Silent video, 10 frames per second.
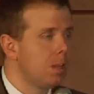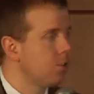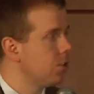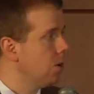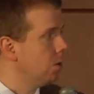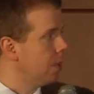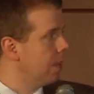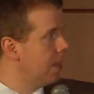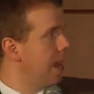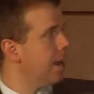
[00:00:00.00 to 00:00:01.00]

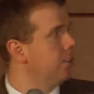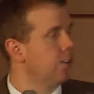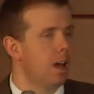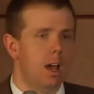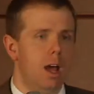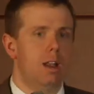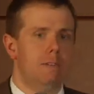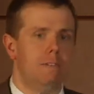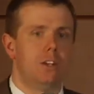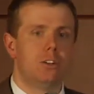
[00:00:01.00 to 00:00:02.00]
So that is
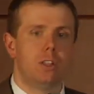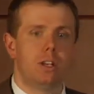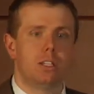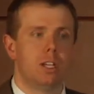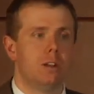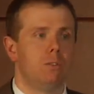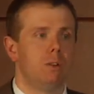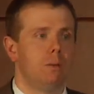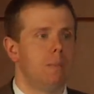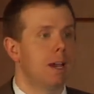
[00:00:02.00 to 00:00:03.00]
a feature that is
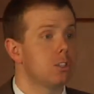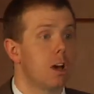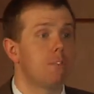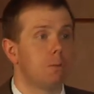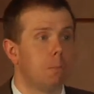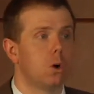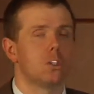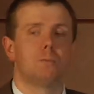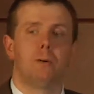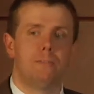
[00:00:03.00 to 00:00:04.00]
in Medisoft
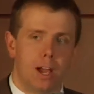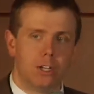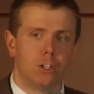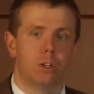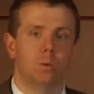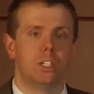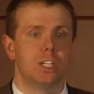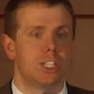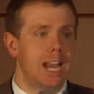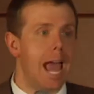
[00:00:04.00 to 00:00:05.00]
Reports Professional, which
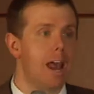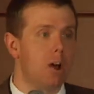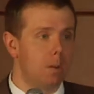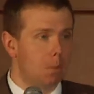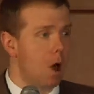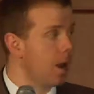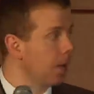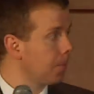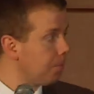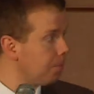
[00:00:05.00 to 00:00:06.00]
is an add-on product.